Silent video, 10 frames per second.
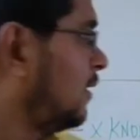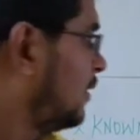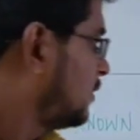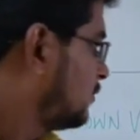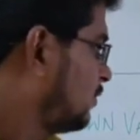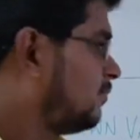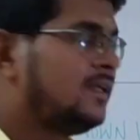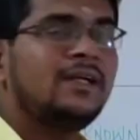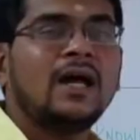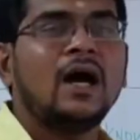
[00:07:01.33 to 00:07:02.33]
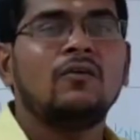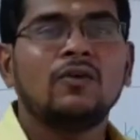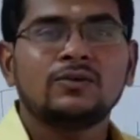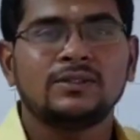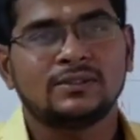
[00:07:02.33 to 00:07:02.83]
kind. 15
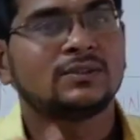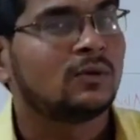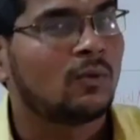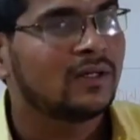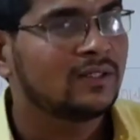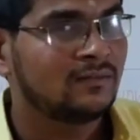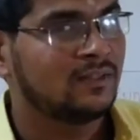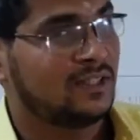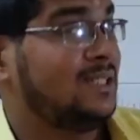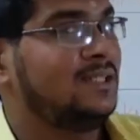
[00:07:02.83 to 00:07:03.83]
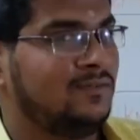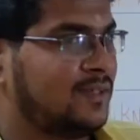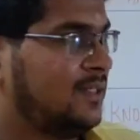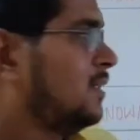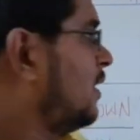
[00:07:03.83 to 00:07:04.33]
hours is the one which is
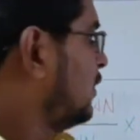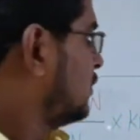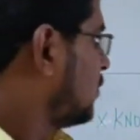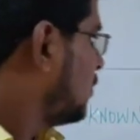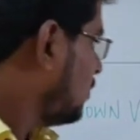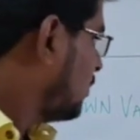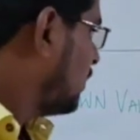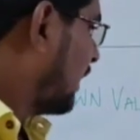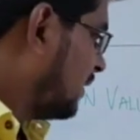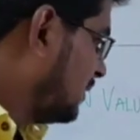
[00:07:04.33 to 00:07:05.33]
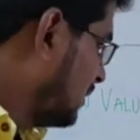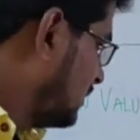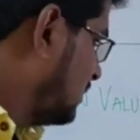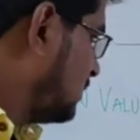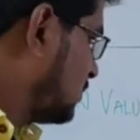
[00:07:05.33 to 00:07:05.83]
different. So
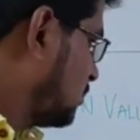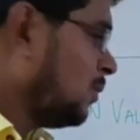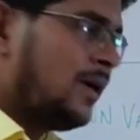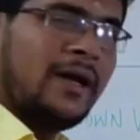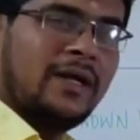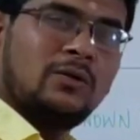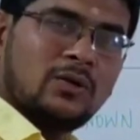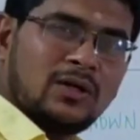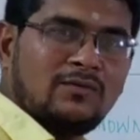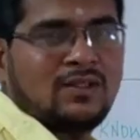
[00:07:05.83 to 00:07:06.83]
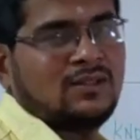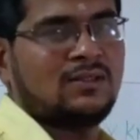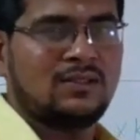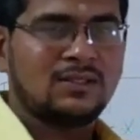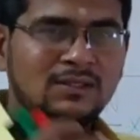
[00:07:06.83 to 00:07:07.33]
either these two, any one of
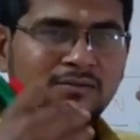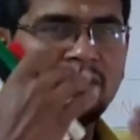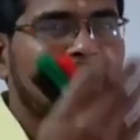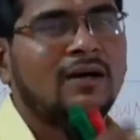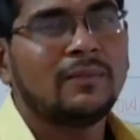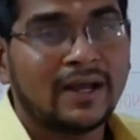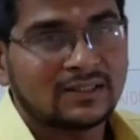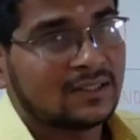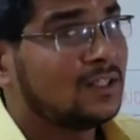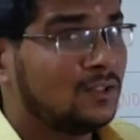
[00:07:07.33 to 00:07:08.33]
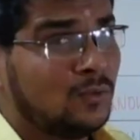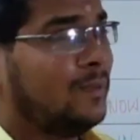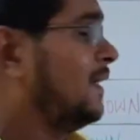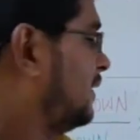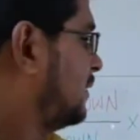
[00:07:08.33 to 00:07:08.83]
the thing will come as a
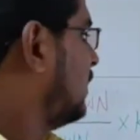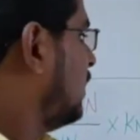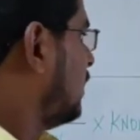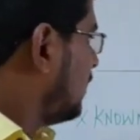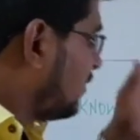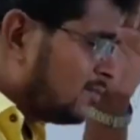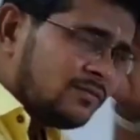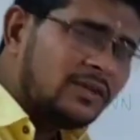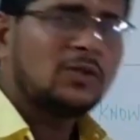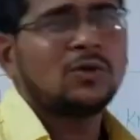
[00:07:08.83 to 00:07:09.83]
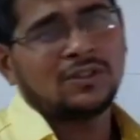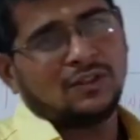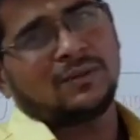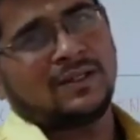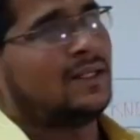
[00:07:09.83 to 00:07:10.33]
numerator. We know
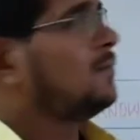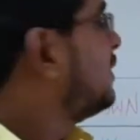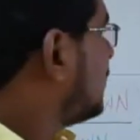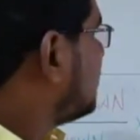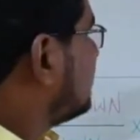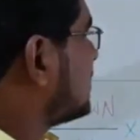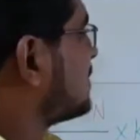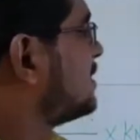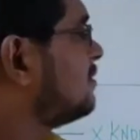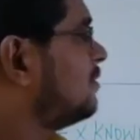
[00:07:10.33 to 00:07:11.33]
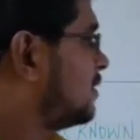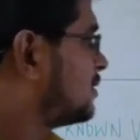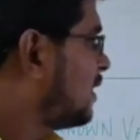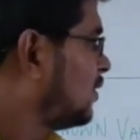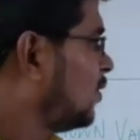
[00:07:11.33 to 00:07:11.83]
the numerator because it is
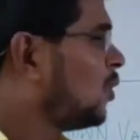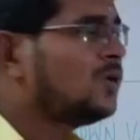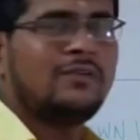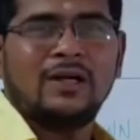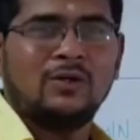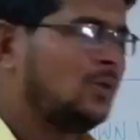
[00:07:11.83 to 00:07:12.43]
inverse, known